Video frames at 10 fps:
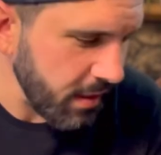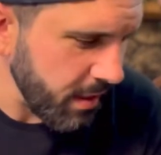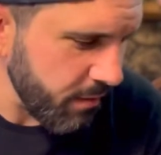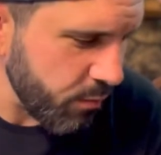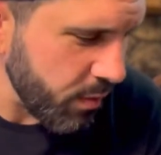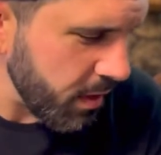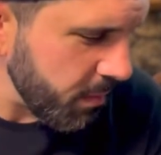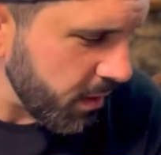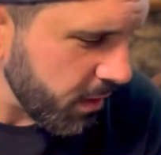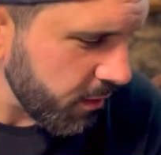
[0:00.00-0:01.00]
I've really
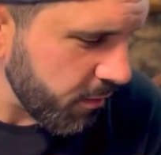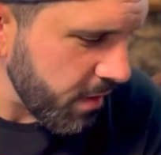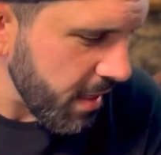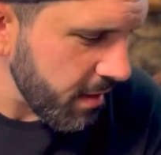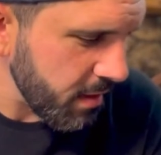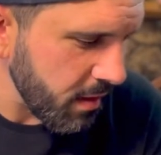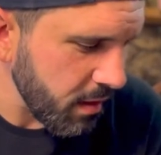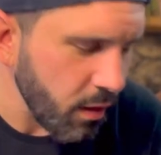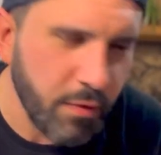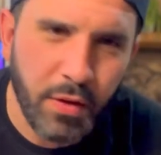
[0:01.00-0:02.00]
been looking for that. I love the